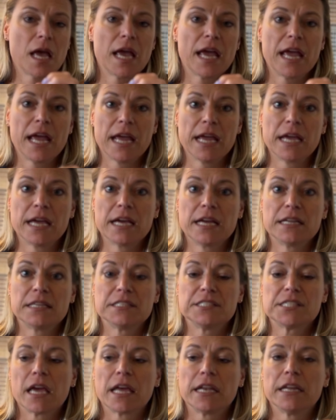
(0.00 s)

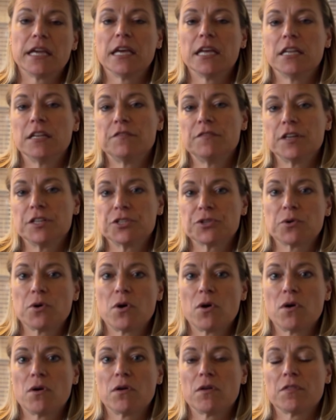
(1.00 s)
And an
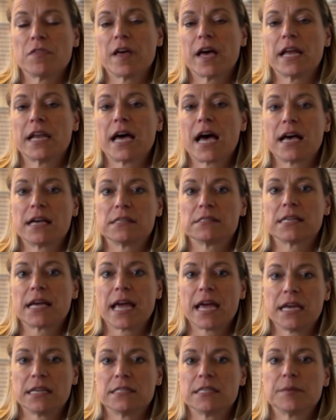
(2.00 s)
individual that has
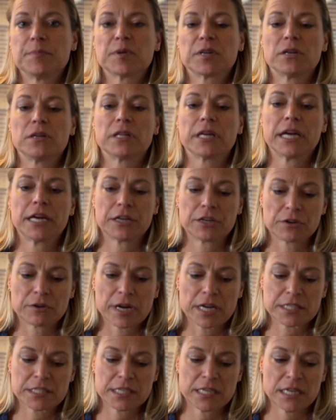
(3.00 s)
atypical
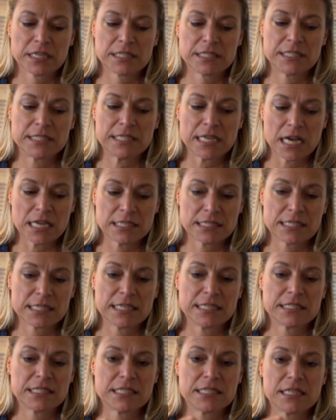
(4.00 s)
anorexia
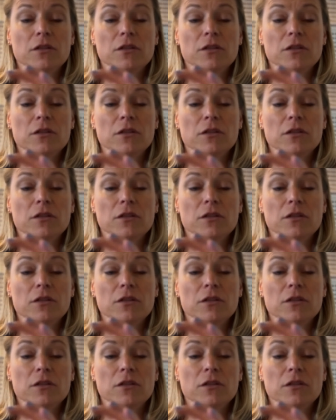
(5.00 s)
doesn't